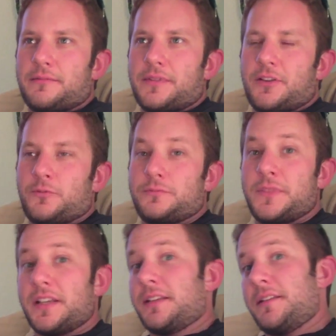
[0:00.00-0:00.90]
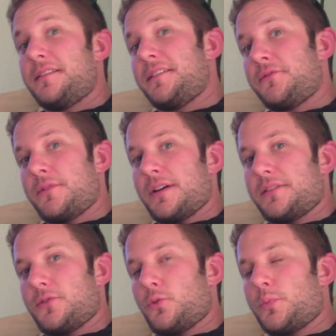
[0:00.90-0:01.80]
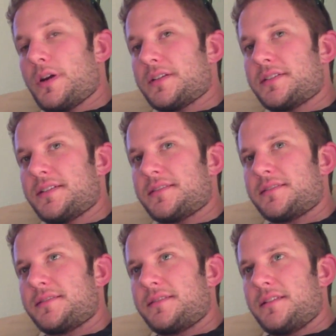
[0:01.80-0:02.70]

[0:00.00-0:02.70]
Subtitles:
helped Nick and Lindsay throughout the whole process,